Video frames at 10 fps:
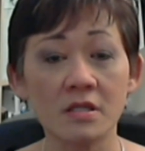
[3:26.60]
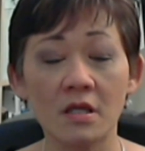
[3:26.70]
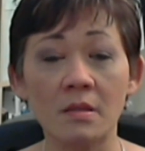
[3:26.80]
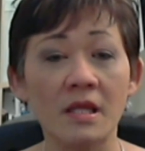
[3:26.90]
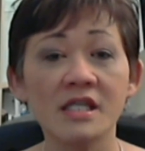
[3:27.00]

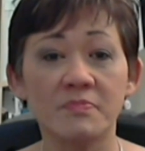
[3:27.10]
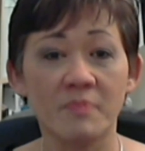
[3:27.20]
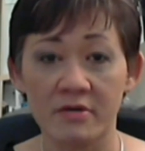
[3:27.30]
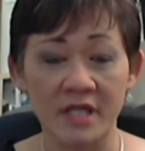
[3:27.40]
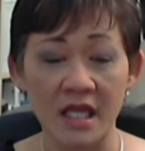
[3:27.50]
list
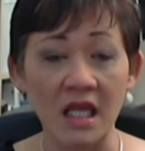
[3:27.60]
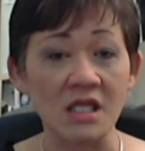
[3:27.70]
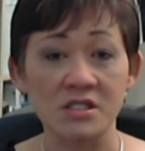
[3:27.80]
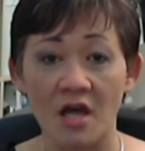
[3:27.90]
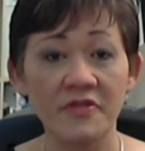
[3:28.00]
building
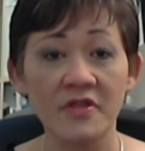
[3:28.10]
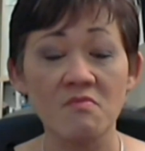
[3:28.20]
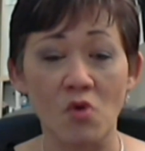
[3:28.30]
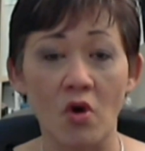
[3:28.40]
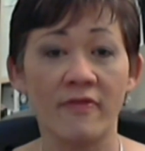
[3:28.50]
is nothing
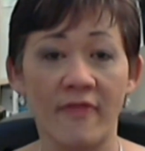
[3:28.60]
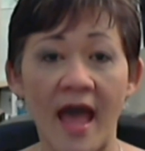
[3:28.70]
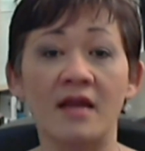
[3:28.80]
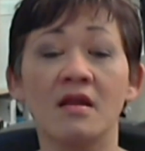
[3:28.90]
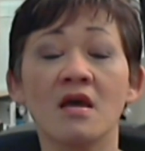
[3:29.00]
more
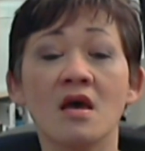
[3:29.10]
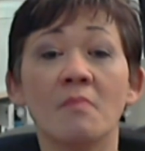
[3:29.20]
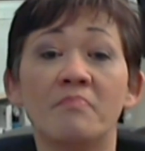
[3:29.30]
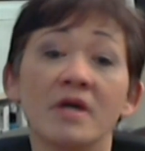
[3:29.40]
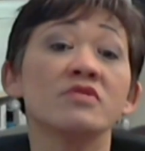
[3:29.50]
than
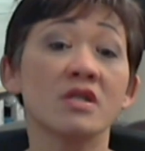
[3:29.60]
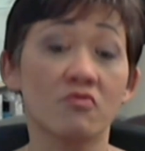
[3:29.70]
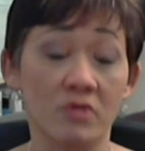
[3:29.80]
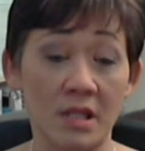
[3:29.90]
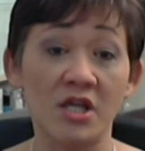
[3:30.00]
building
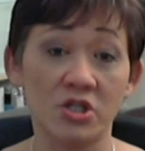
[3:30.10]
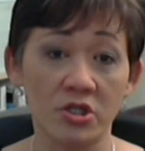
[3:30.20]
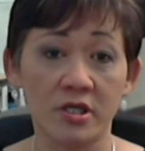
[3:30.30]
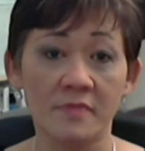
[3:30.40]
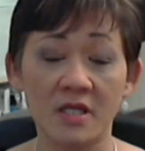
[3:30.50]

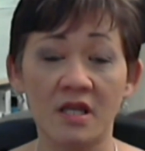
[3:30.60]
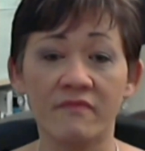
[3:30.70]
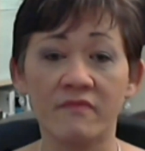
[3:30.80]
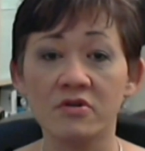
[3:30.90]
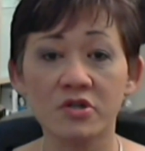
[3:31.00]
relationships. And
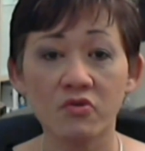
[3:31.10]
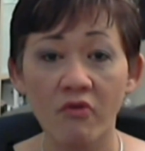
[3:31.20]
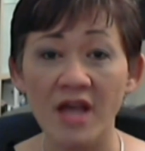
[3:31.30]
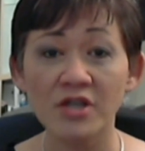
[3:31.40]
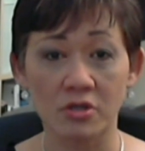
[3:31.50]
if you
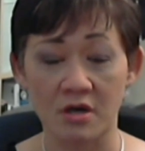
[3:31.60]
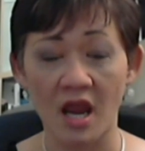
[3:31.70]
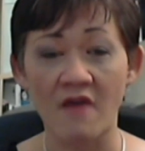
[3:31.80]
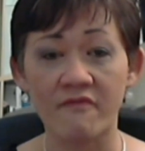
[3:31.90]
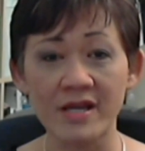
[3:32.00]
treasure
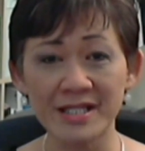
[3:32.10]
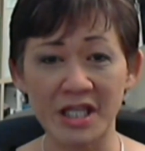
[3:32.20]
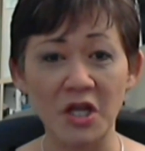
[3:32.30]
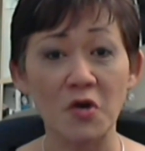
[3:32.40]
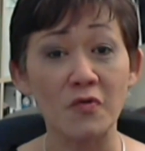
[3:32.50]
every
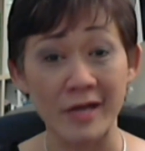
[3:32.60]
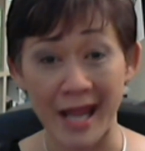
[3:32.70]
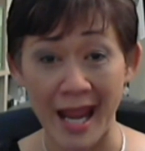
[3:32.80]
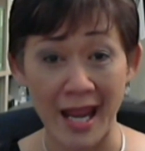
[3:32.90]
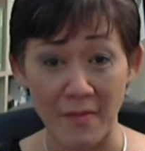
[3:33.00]
single
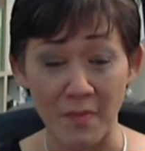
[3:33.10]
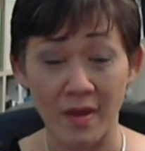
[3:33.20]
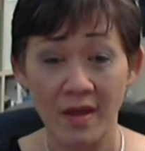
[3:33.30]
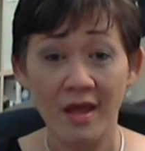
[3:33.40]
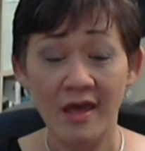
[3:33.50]
name
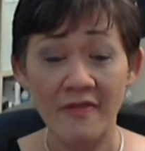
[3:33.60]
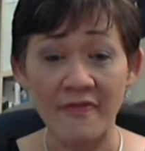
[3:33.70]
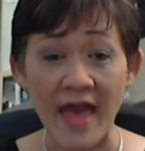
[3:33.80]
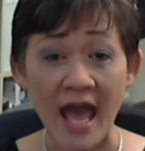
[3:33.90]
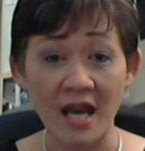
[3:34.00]

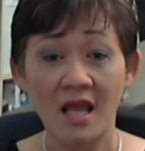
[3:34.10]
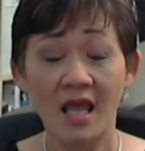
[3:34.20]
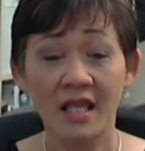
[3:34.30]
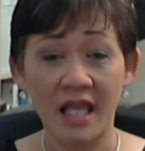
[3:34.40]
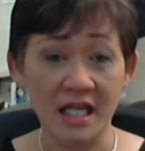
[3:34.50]
that
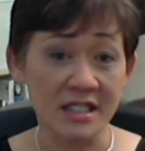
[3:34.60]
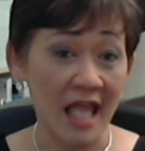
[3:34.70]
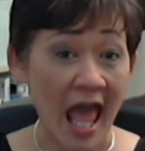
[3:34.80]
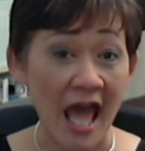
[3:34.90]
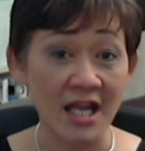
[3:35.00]
gets
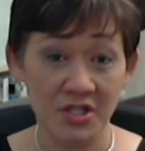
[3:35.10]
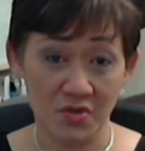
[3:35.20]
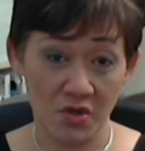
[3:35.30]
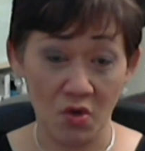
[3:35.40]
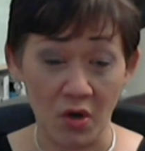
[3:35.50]
added
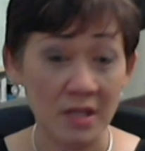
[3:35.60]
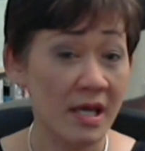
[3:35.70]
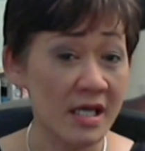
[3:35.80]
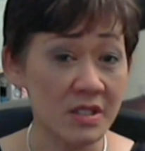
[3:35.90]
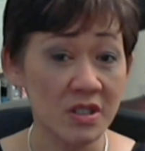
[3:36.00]
to your
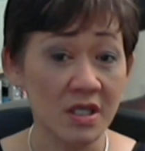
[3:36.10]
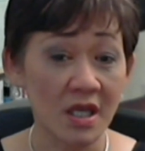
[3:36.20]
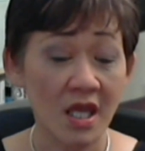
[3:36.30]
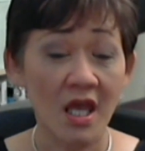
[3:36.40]
list,